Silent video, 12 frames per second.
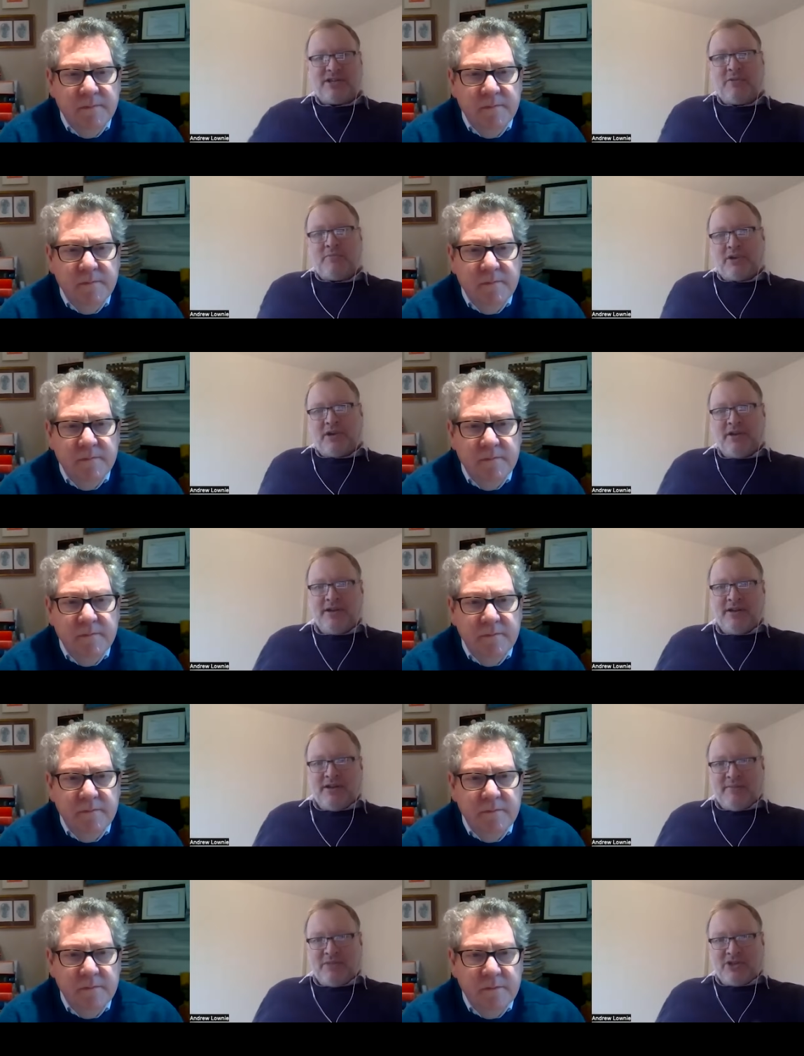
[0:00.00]
Speaker 1: at Oprah.
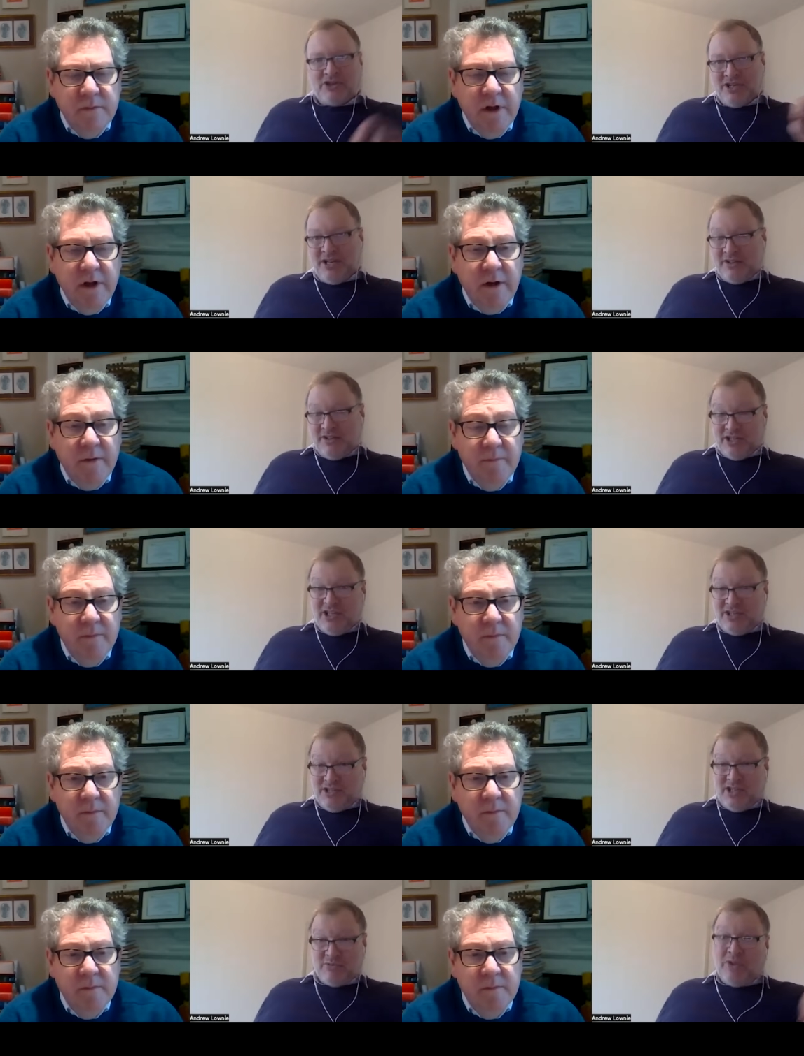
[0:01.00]
Because yeah.
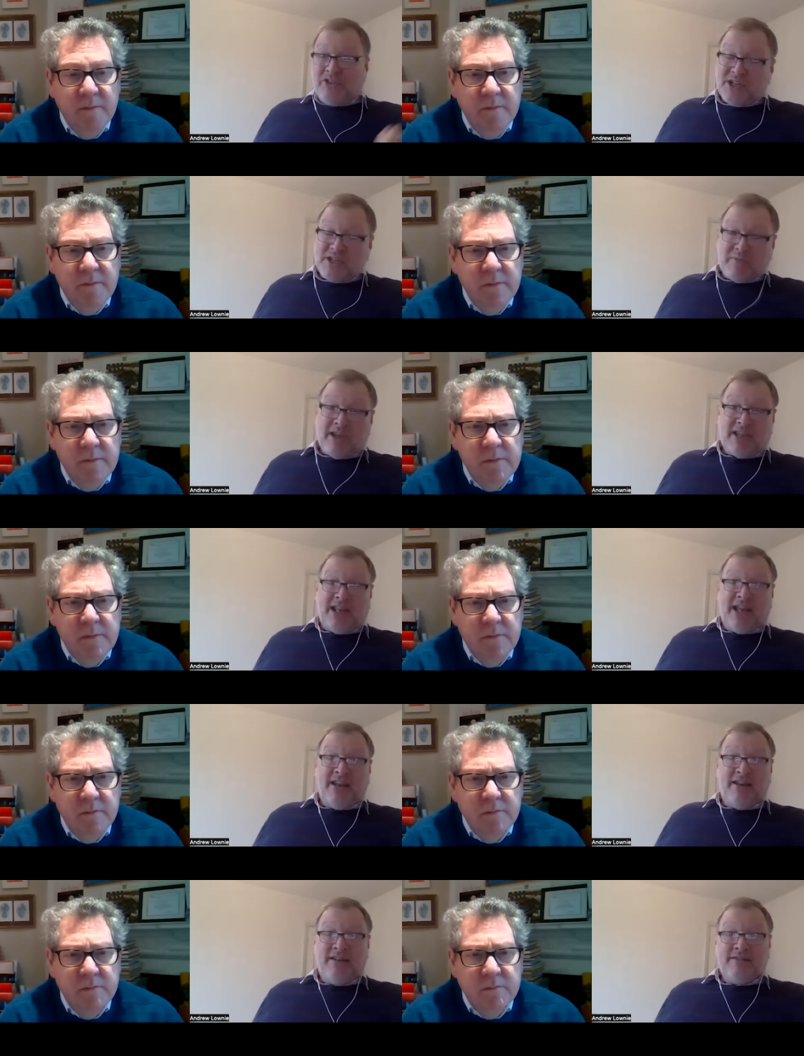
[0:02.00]
it's one thing to
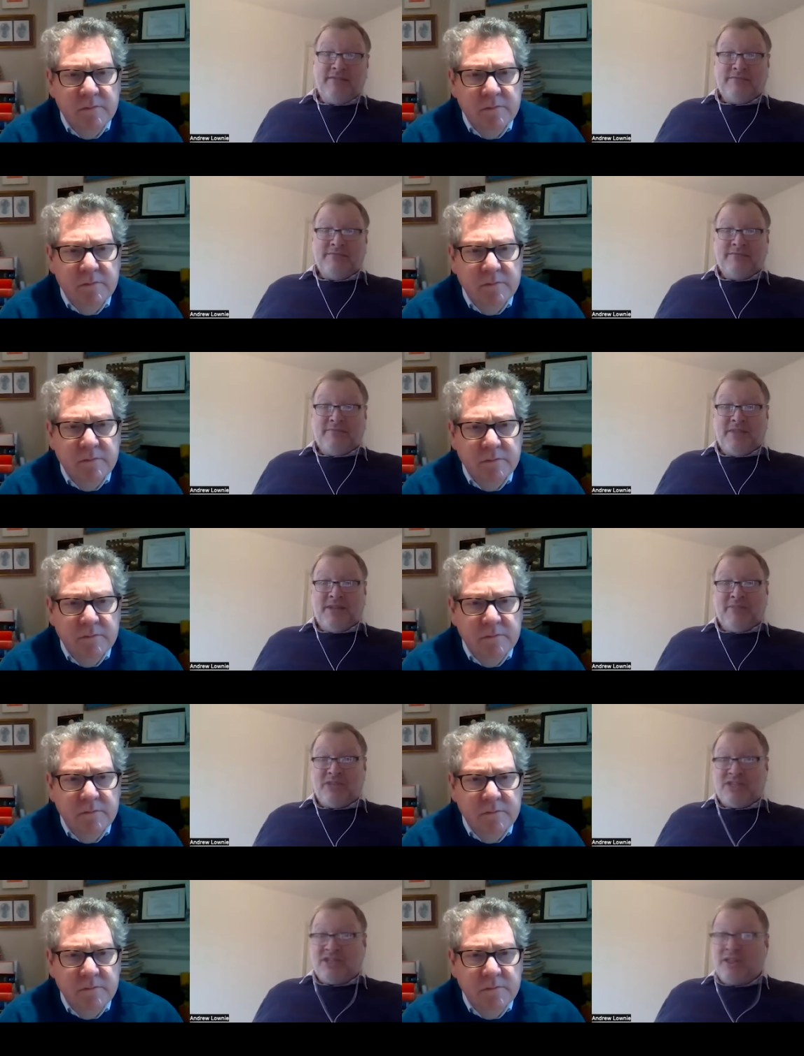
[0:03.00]
speculate,
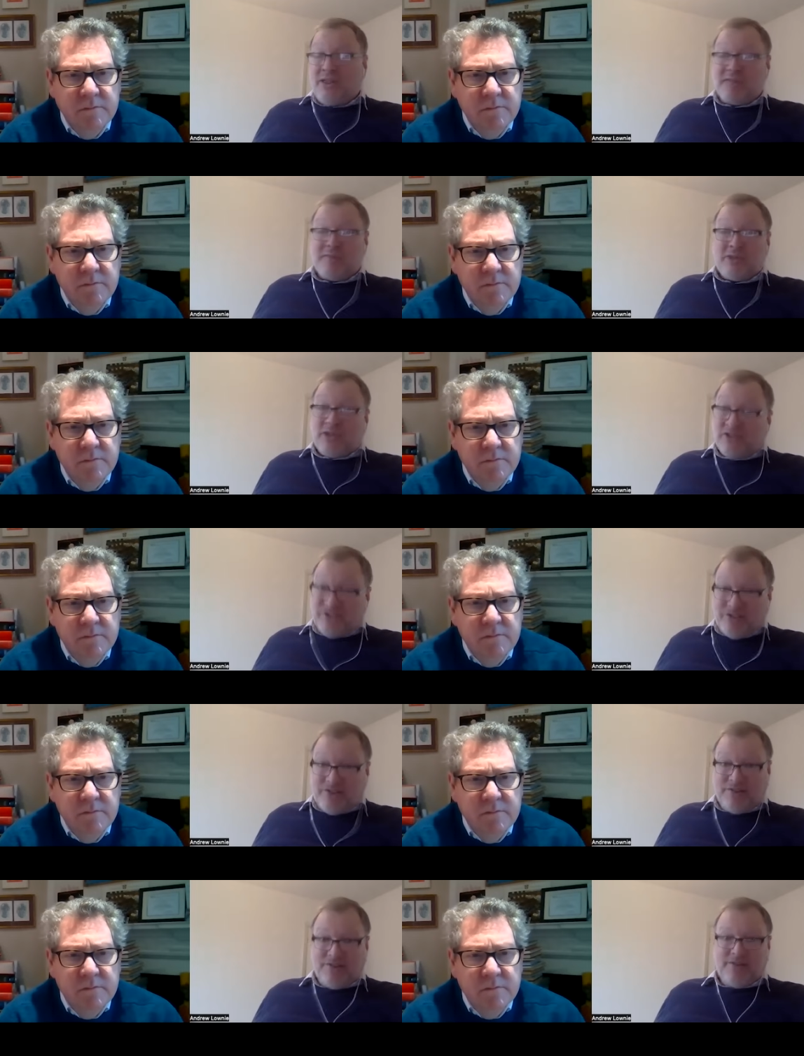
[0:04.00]
but it's another thing to be
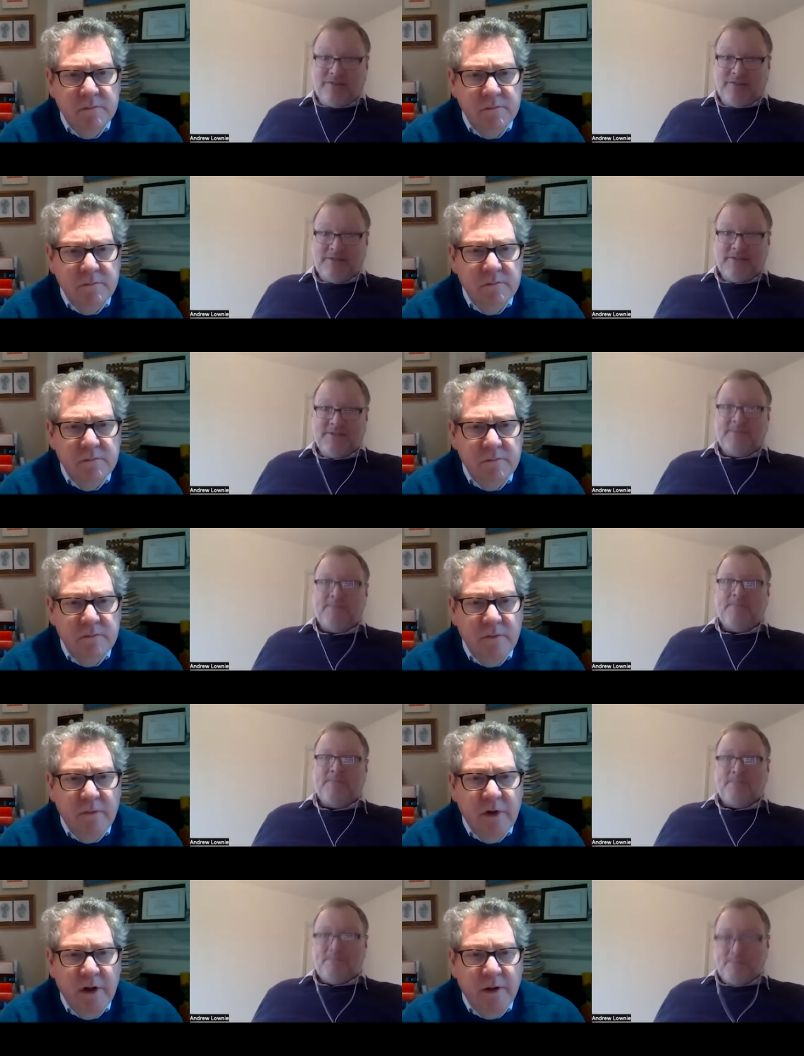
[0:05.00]
concerned.
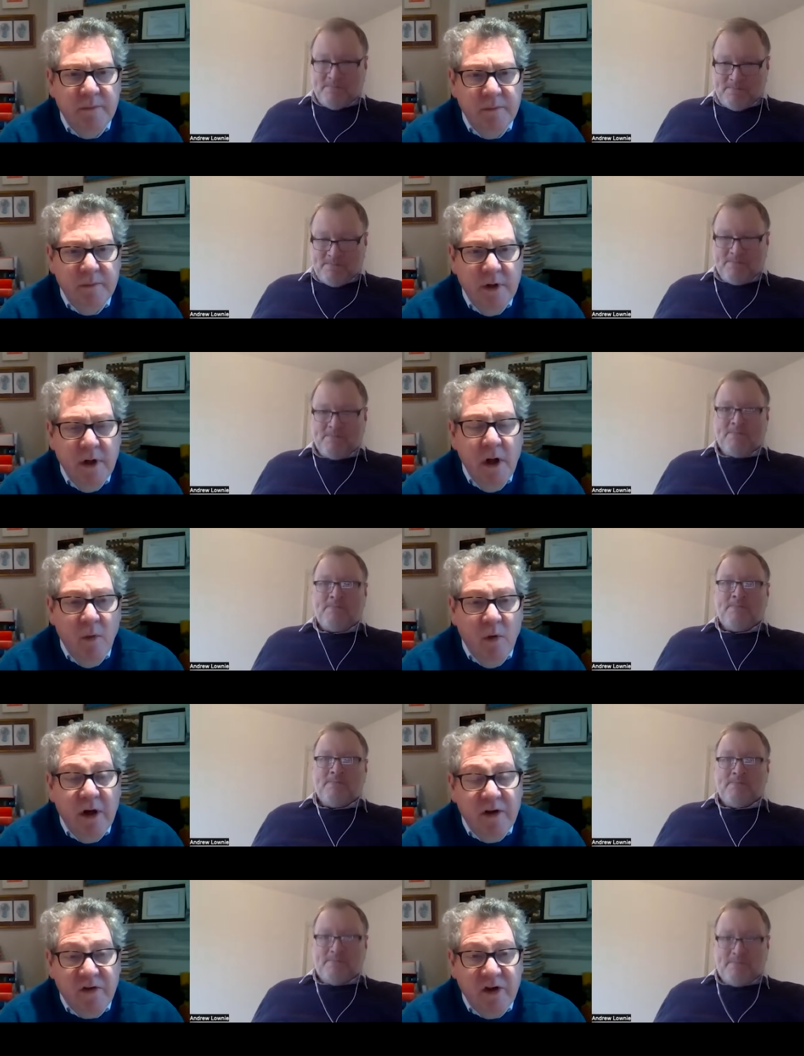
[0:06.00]
Speaker 2: Yeah. Well,
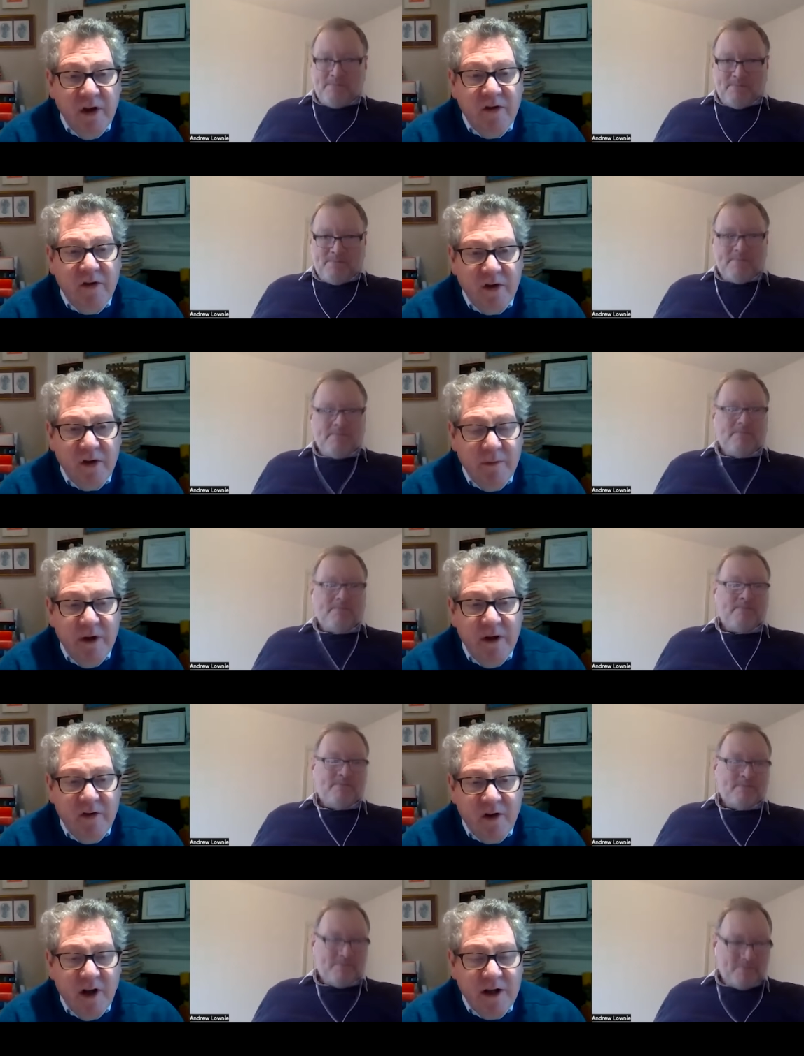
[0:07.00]
it's it's
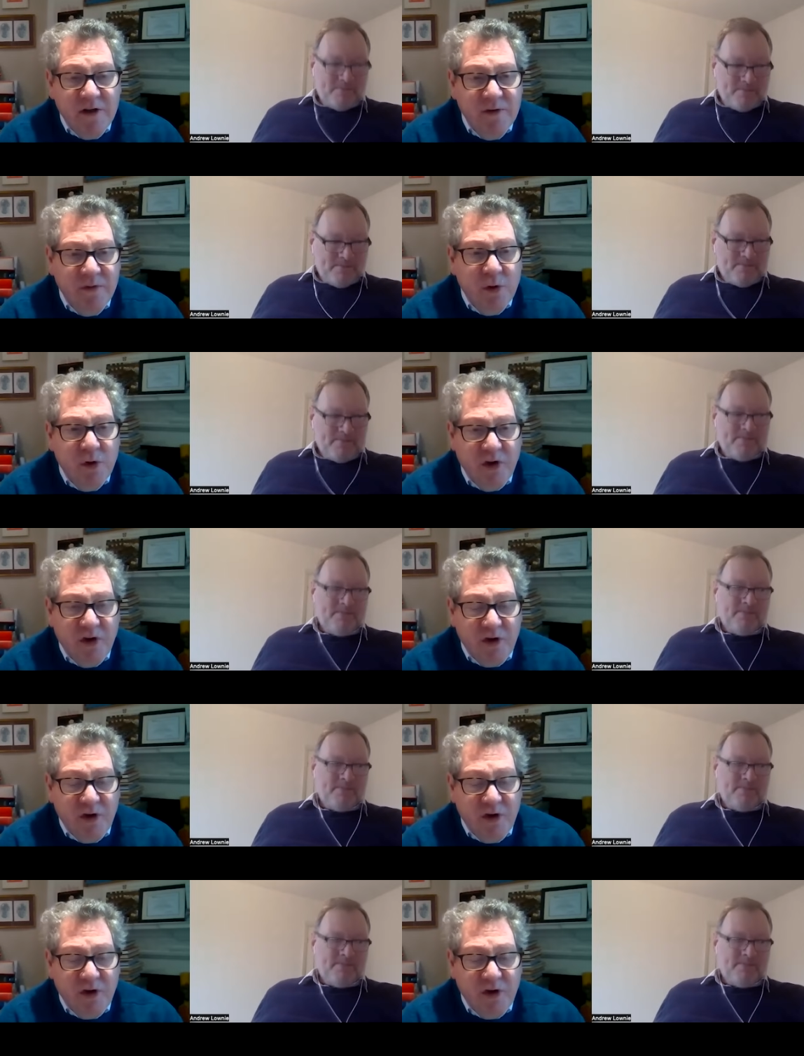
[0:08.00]
it's like a divorce, I